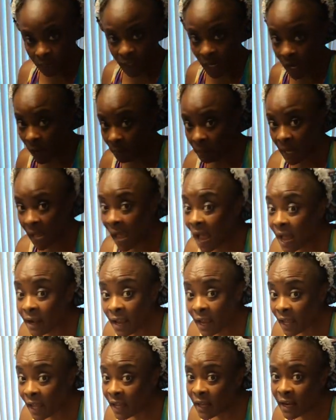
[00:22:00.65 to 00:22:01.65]
I'm
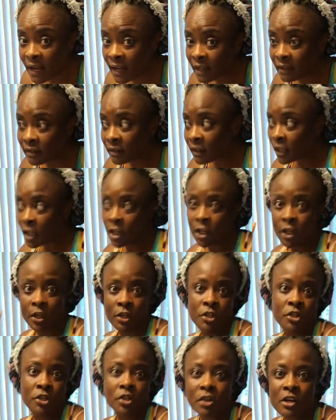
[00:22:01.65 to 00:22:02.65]
hot-headed.
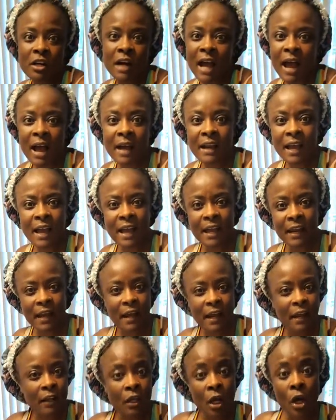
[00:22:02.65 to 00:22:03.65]
You're
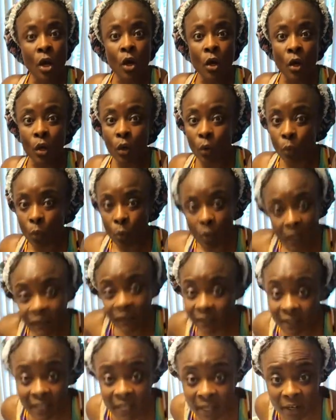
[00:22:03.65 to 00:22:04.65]
hot-headed. What
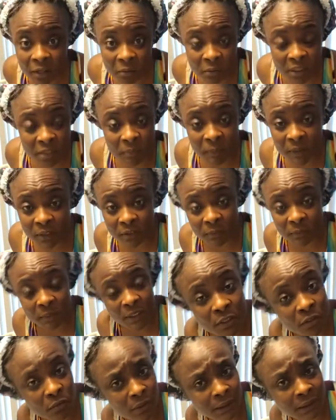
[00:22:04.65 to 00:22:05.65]
the hell are we supposed to
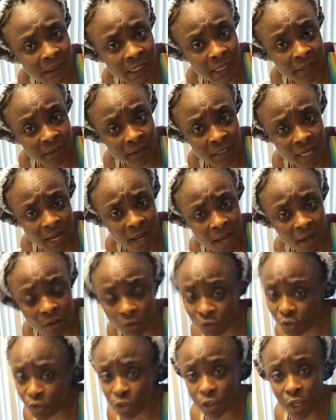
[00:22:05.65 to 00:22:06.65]
doing together
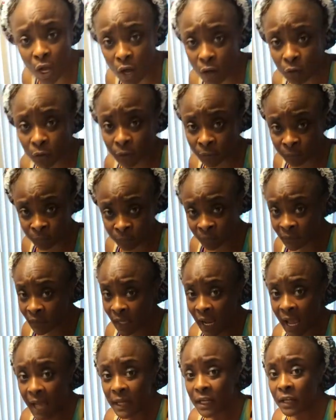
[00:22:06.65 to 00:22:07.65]
now? No.
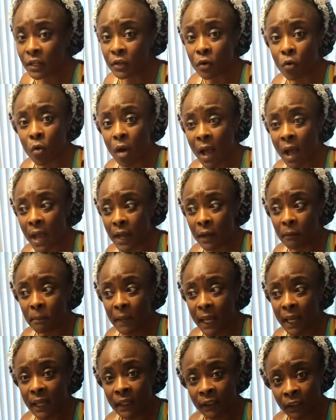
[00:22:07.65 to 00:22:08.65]
I need a quiet
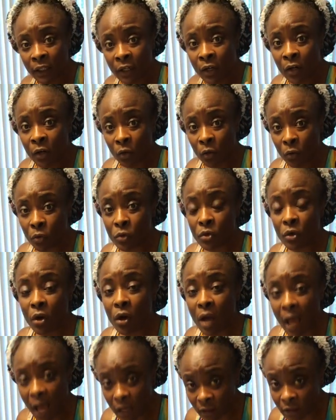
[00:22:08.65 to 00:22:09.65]
man who
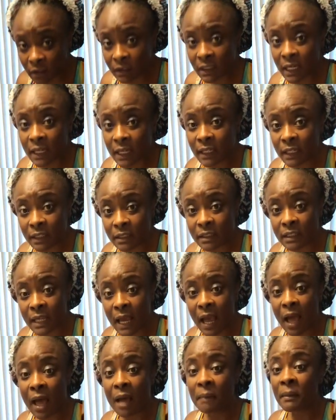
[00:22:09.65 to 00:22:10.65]
know how to take his
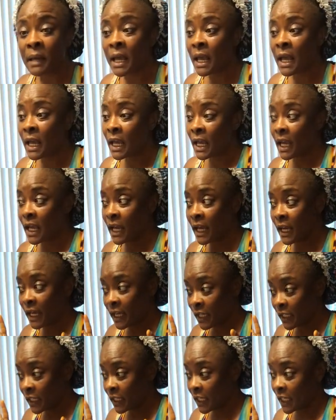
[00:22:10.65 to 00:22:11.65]
time
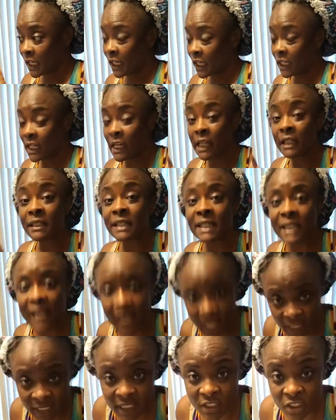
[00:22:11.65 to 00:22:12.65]
and and
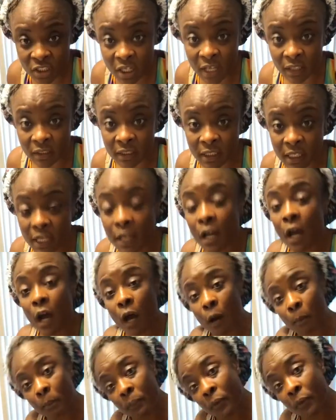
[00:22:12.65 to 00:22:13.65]
intelligently
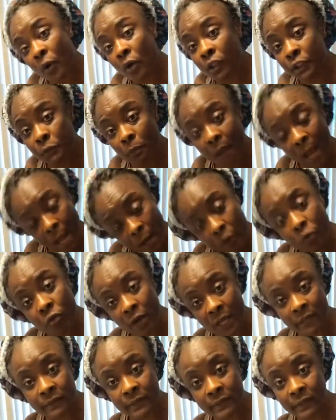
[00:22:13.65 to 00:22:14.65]
approach my
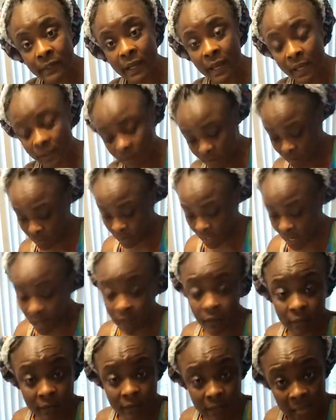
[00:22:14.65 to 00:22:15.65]
craziness,
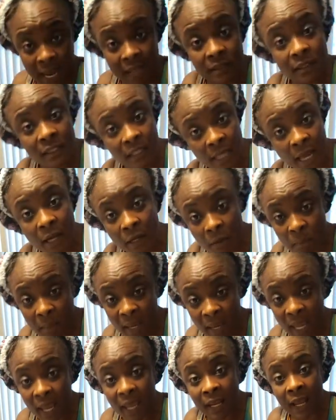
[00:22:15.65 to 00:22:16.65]
okay? That's the kind of
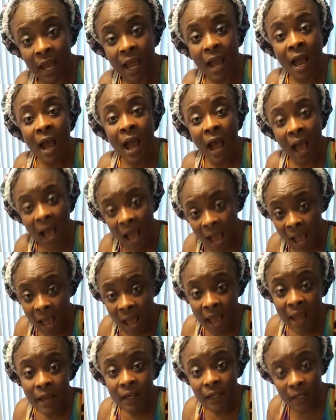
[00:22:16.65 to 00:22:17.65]
man
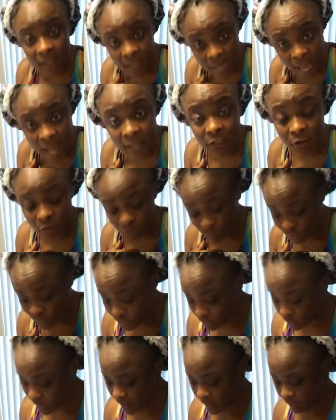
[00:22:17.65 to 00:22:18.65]
I like to
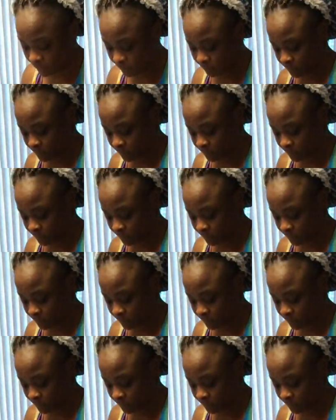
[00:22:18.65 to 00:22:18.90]
be with.